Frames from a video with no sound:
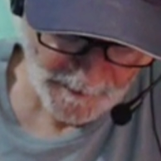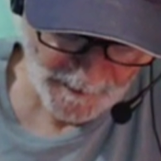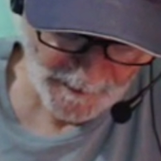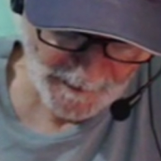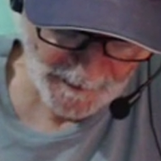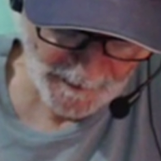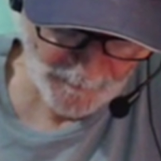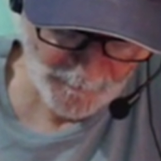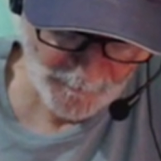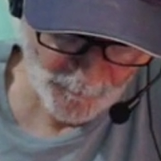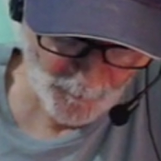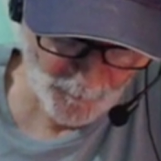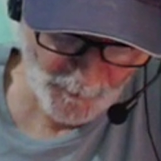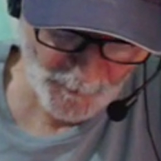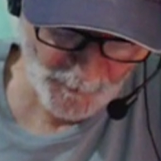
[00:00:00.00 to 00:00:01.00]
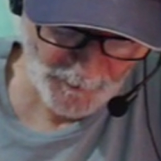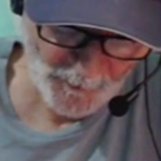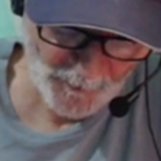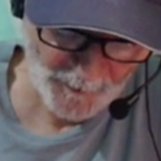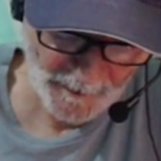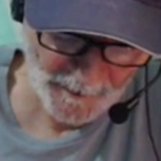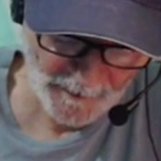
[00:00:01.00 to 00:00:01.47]
And what are we
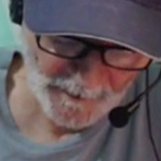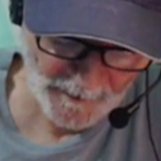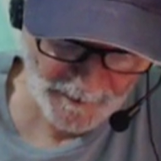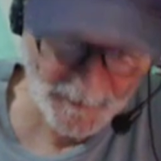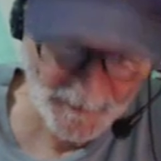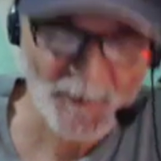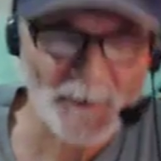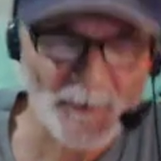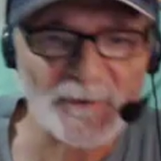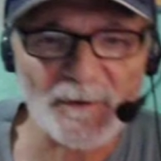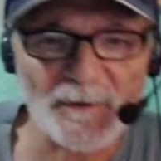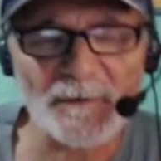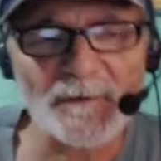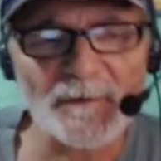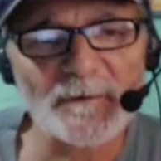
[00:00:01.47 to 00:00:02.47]
doing in the churches?